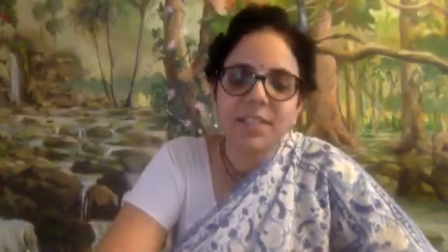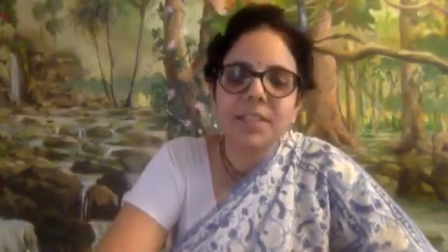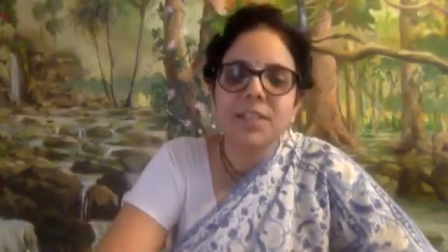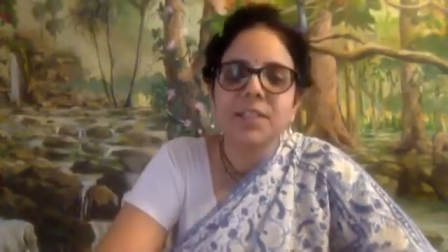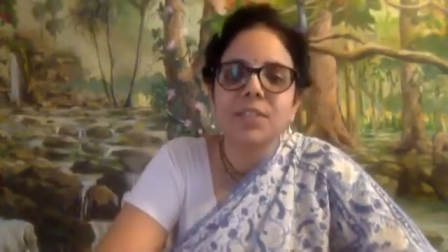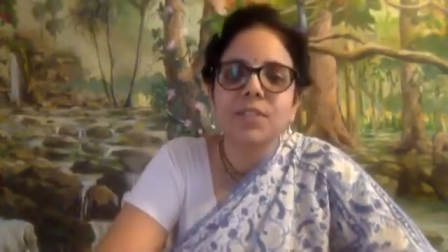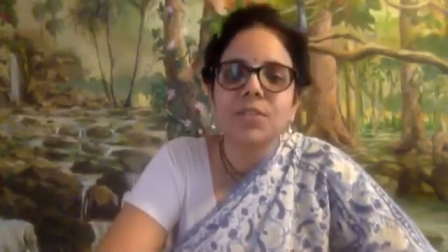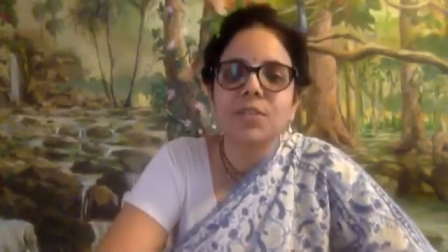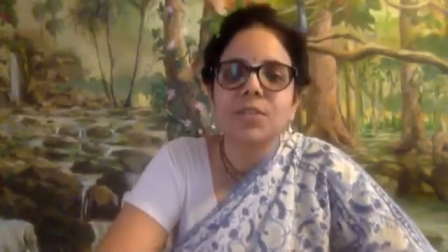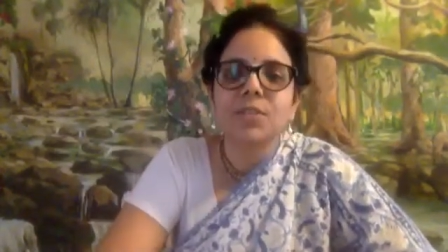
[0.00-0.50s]

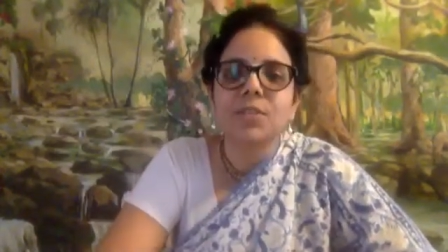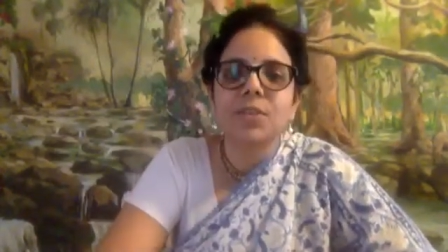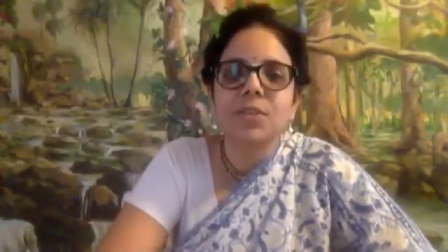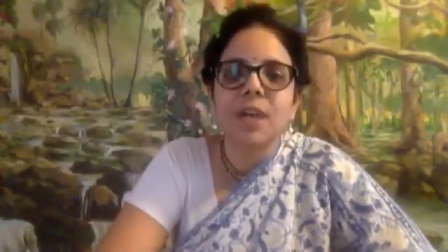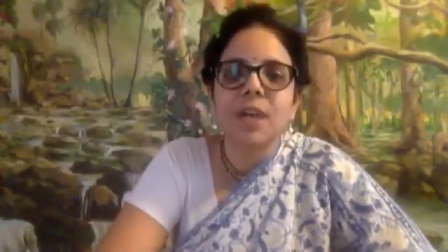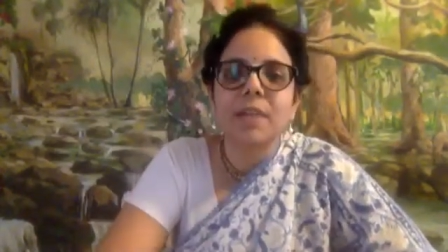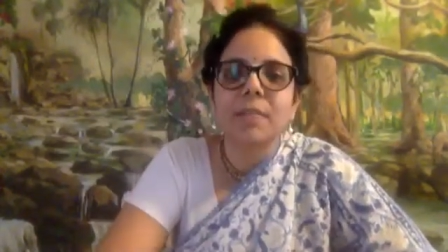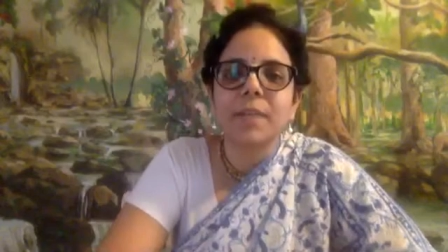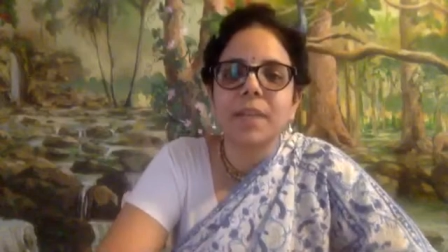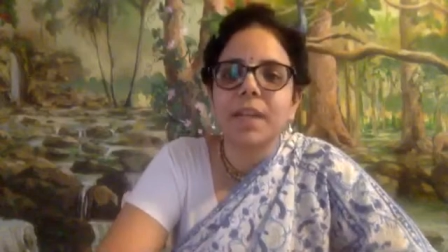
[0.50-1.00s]
So
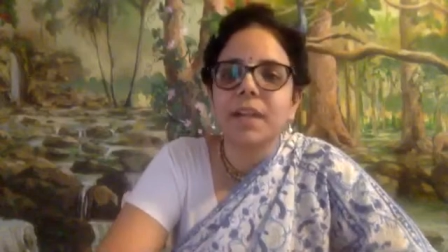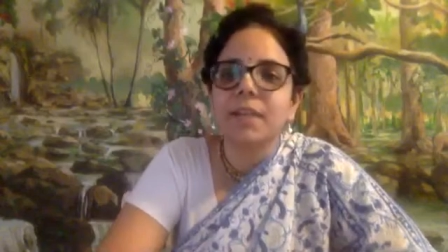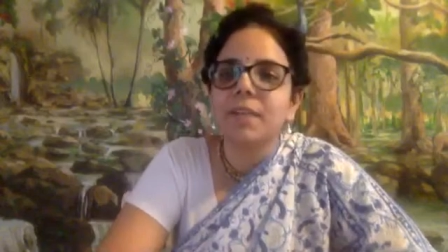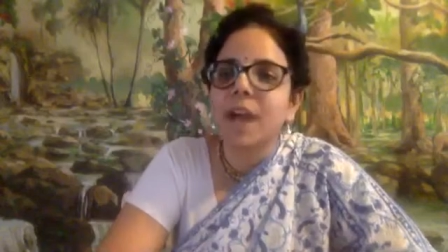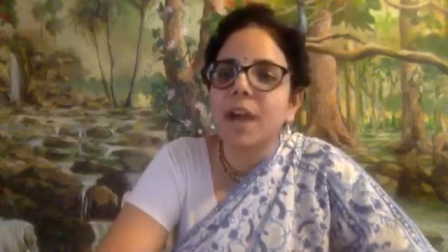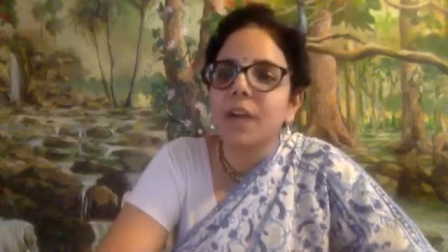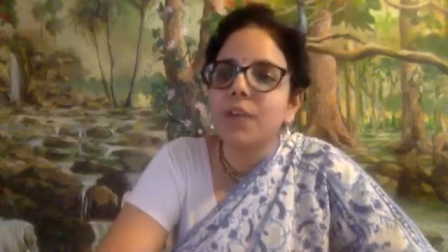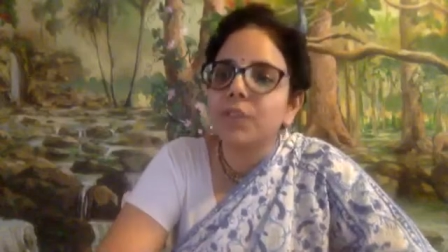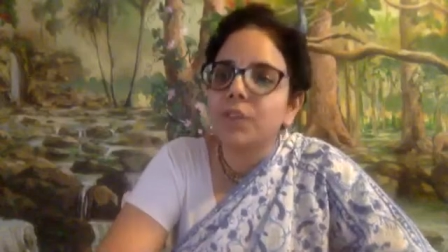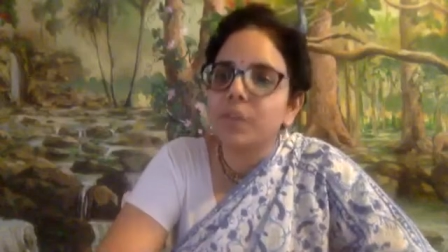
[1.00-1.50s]
I made a
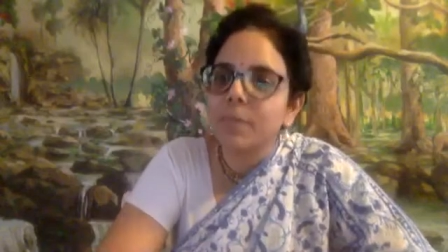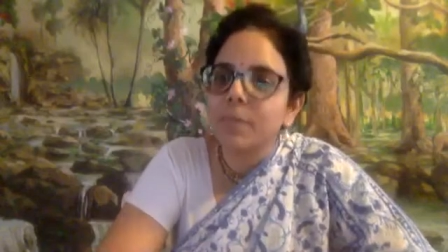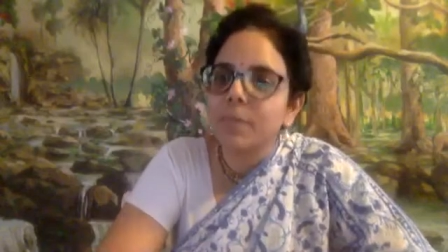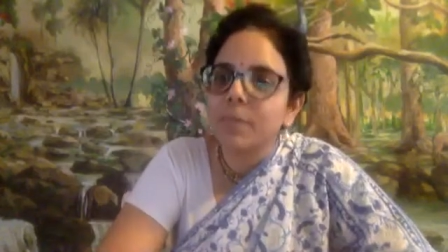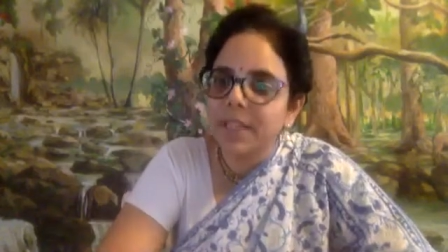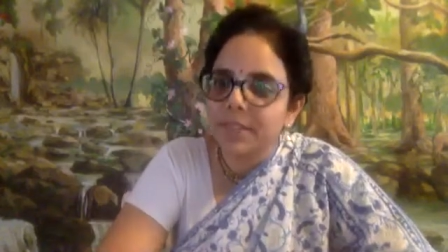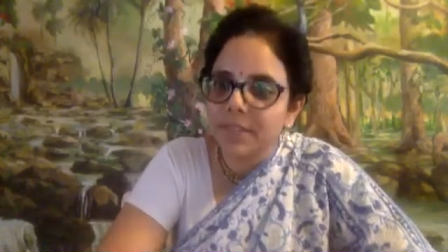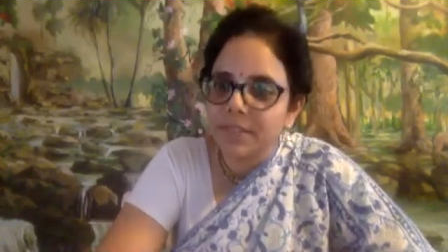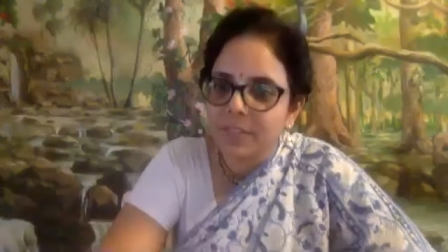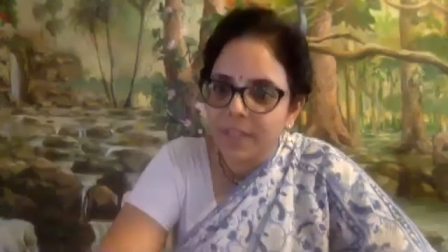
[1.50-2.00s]
vow for
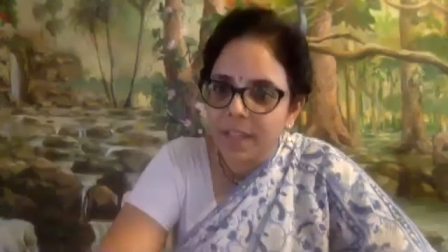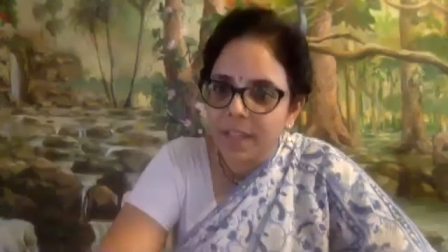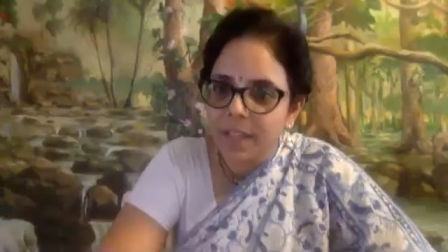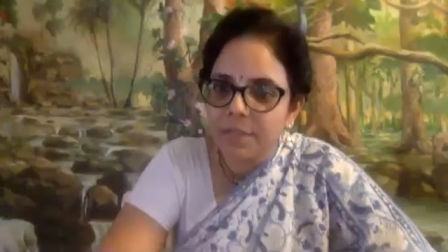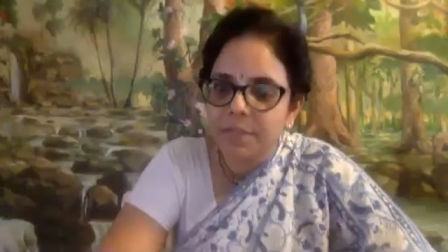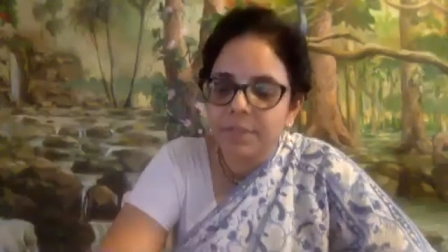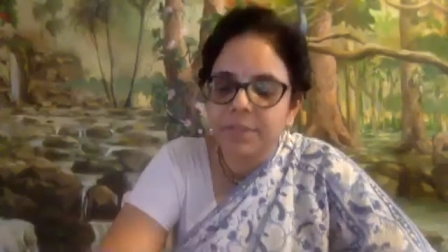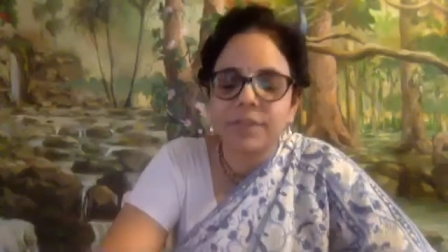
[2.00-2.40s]
myself